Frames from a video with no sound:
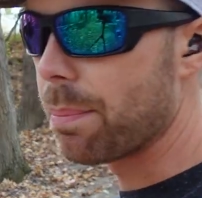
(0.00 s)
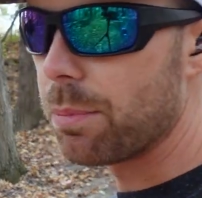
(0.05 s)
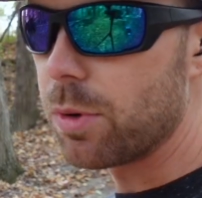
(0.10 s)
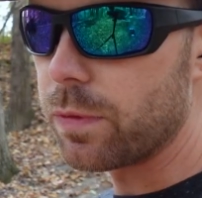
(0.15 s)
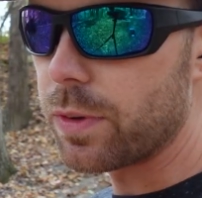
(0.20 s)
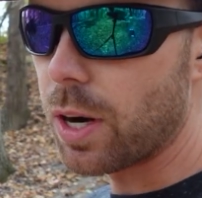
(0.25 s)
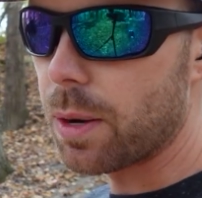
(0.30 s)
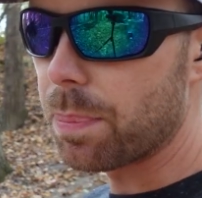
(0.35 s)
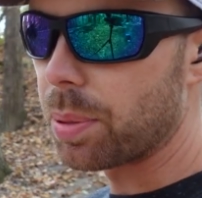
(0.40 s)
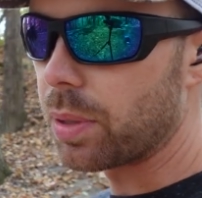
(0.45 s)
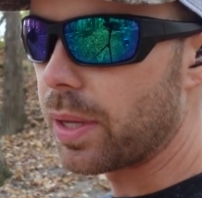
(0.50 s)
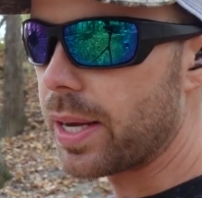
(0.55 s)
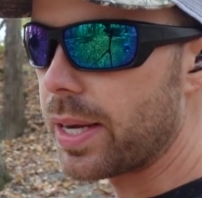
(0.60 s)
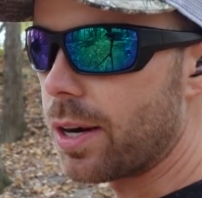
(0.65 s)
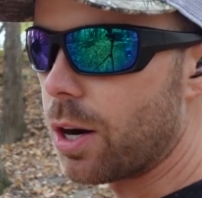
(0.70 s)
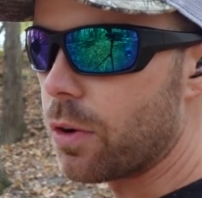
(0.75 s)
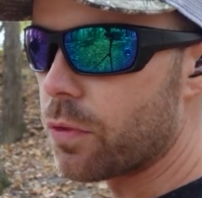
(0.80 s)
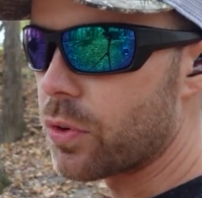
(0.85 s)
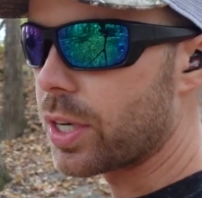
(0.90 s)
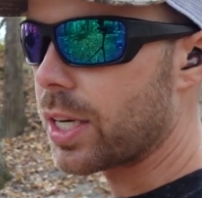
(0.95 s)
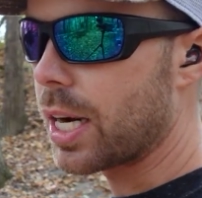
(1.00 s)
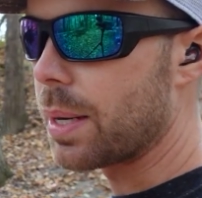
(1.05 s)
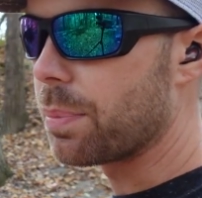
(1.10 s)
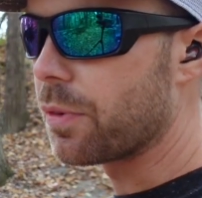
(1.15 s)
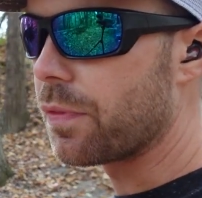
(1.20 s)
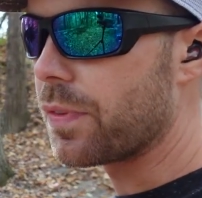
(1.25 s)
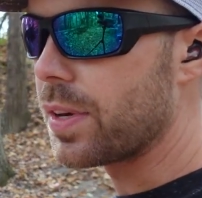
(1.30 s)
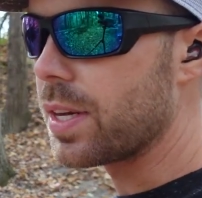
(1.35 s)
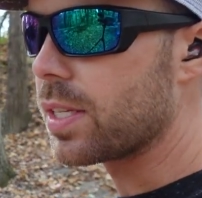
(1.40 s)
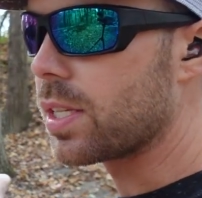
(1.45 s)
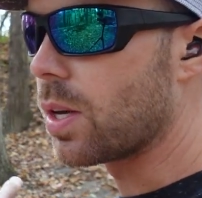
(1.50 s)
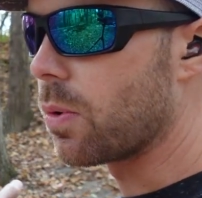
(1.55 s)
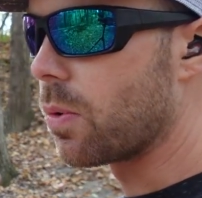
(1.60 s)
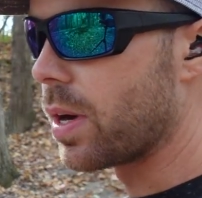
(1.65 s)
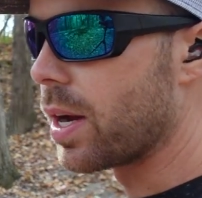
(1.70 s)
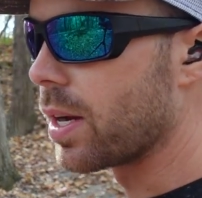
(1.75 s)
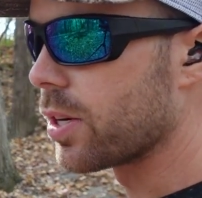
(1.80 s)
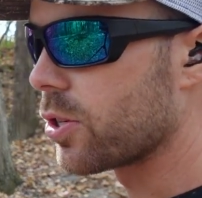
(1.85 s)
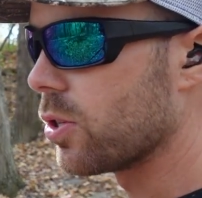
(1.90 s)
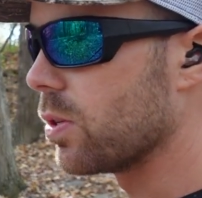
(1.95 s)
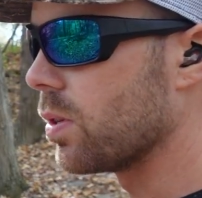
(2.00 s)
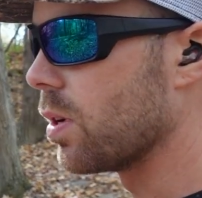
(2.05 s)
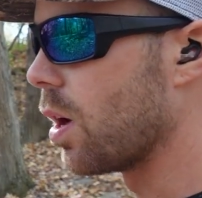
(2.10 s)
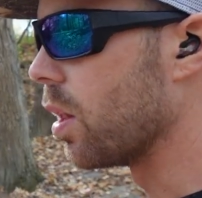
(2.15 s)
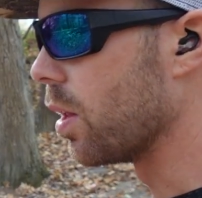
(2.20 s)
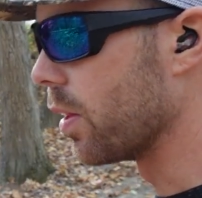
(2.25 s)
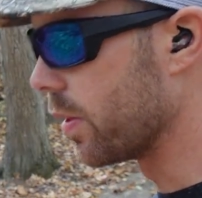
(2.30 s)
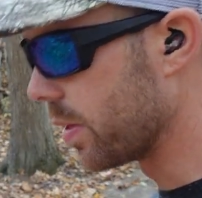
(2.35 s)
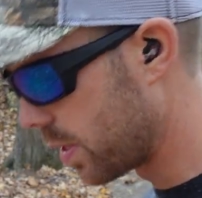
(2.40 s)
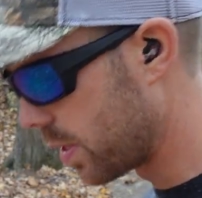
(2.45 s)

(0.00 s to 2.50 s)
I moved our plate over a couple feet so we're not shooting all in